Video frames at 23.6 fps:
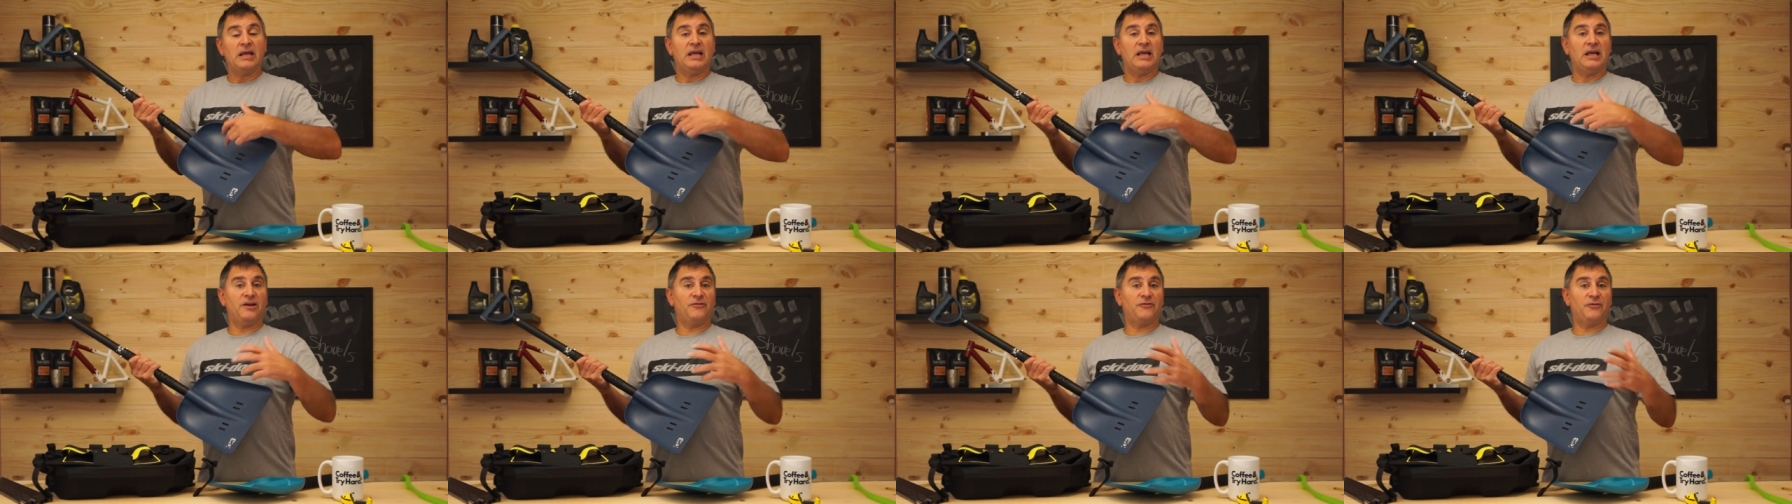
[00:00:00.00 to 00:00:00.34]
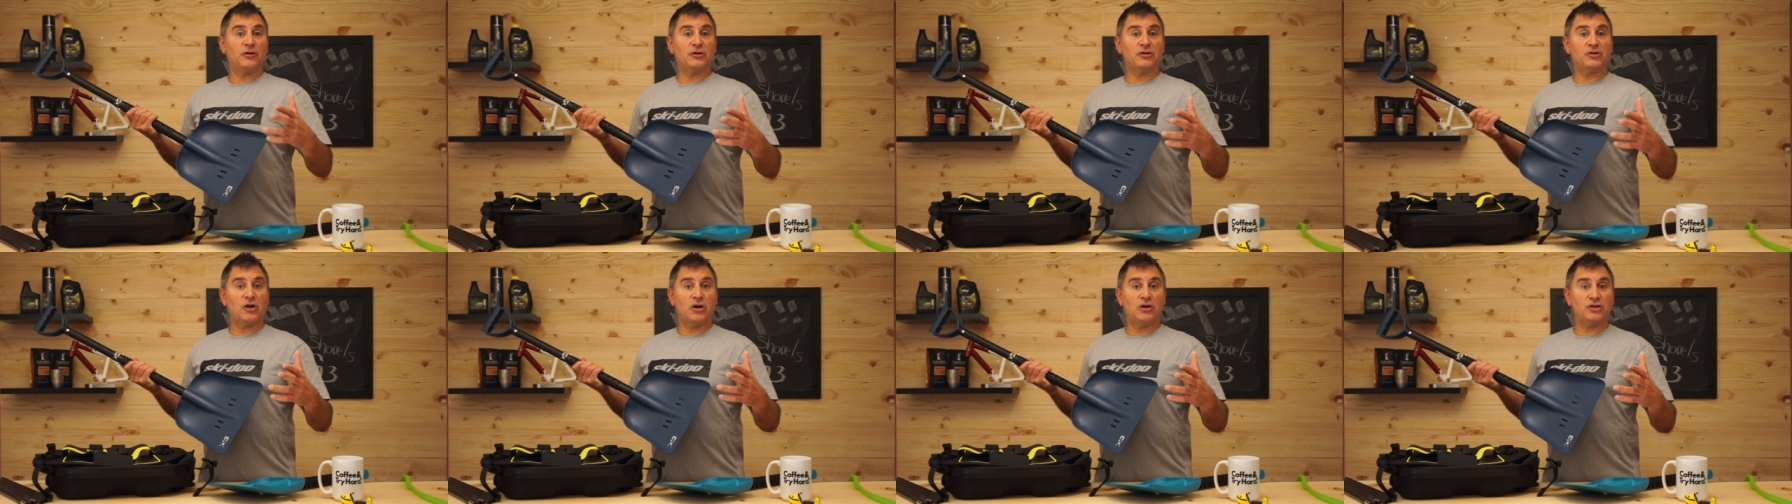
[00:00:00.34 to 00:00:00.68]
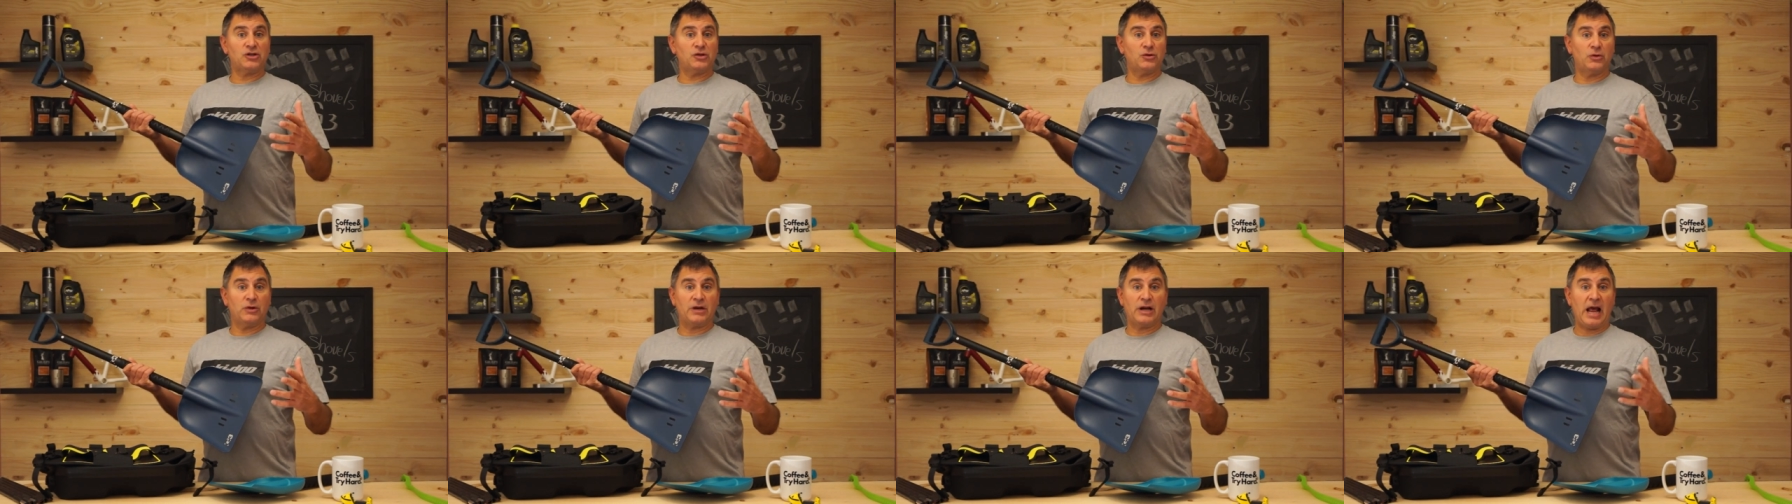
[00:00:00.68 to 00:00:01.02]
If there's
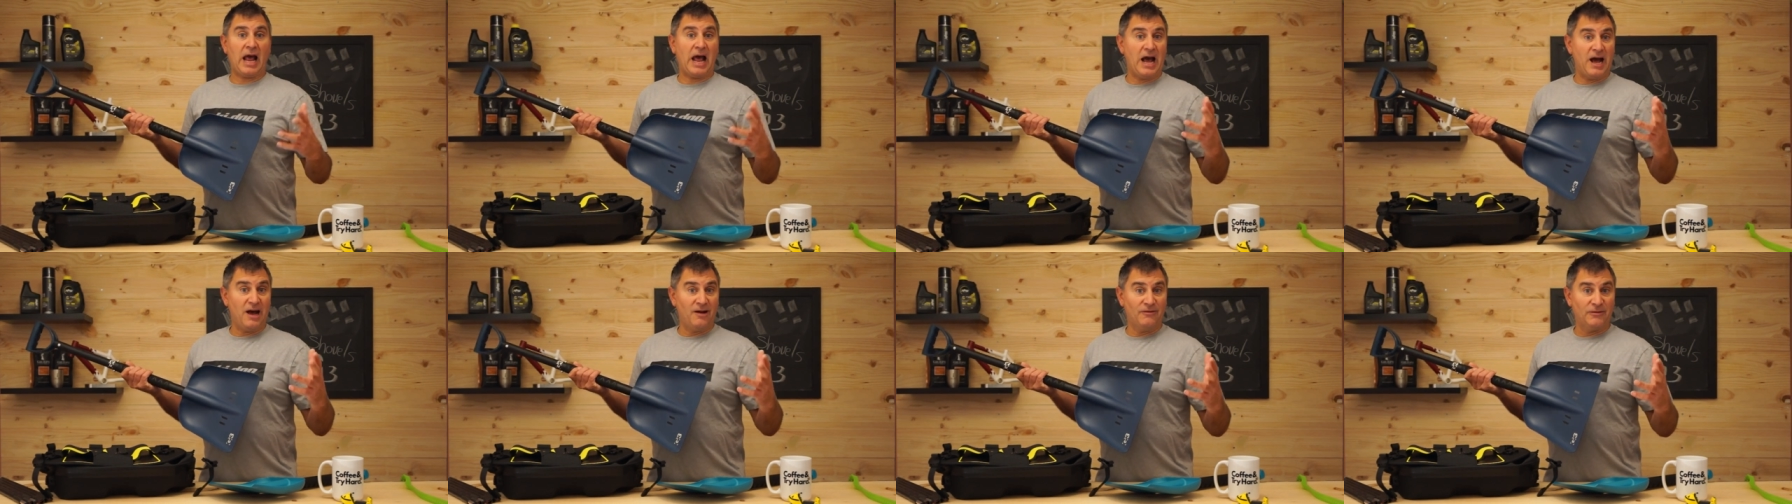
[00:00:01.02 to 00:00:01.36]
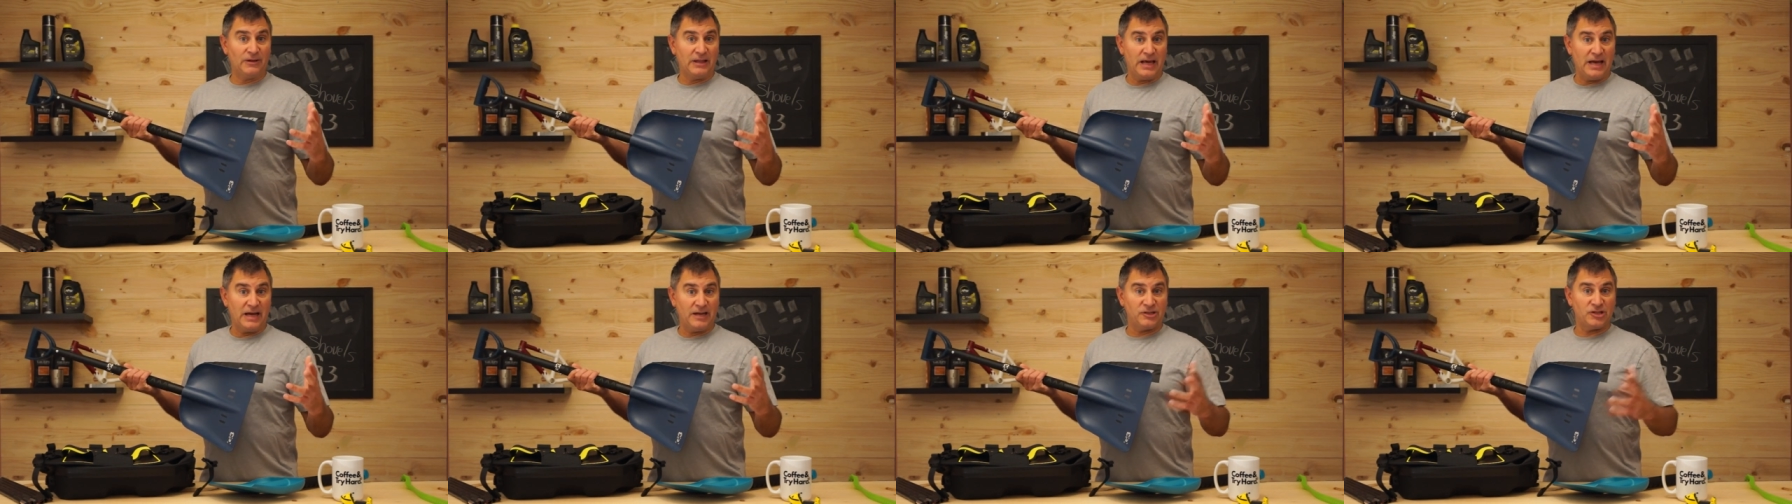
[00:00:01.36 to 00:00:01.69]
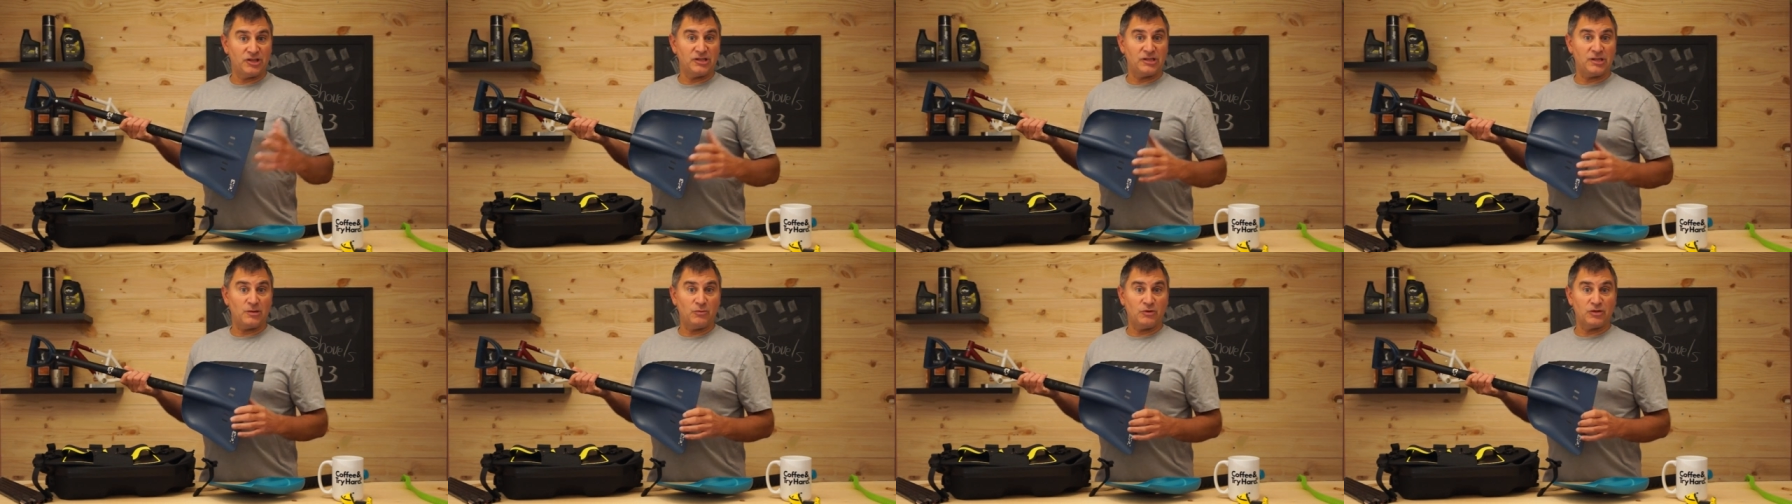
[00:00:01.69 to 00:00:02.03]
also an avalanche
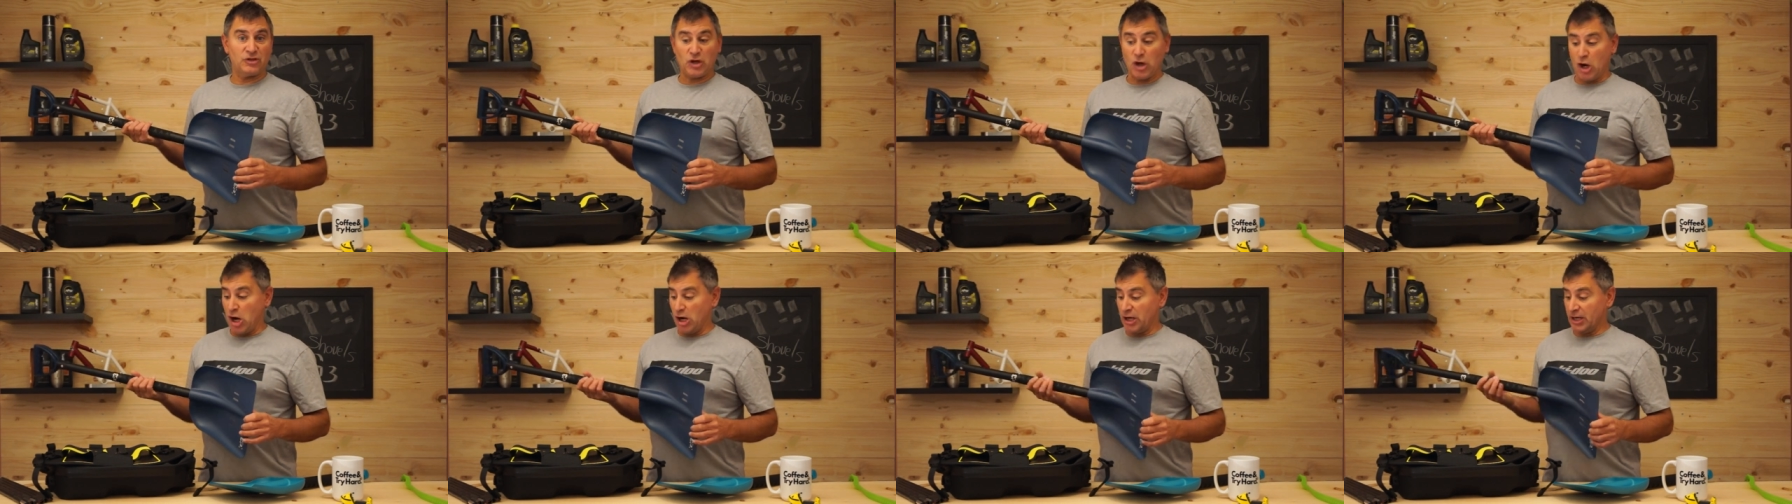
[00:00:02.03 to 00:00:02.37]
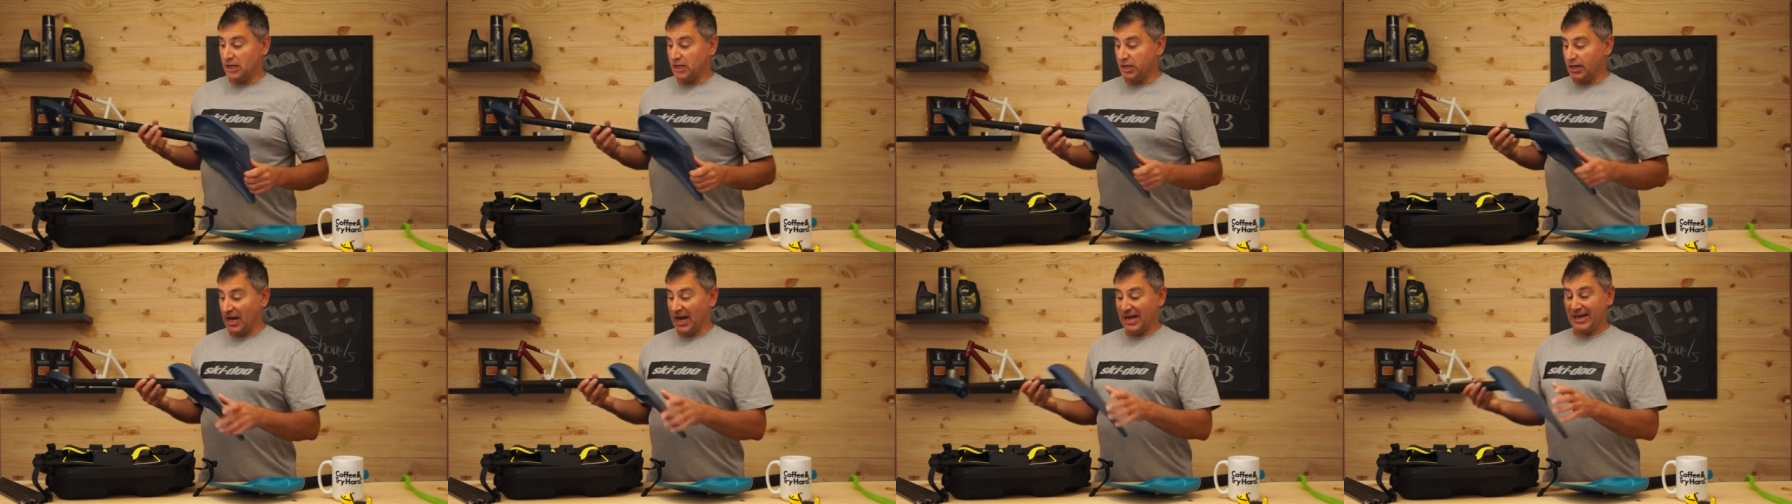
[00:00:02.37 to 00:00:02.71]
and someone's caught in it,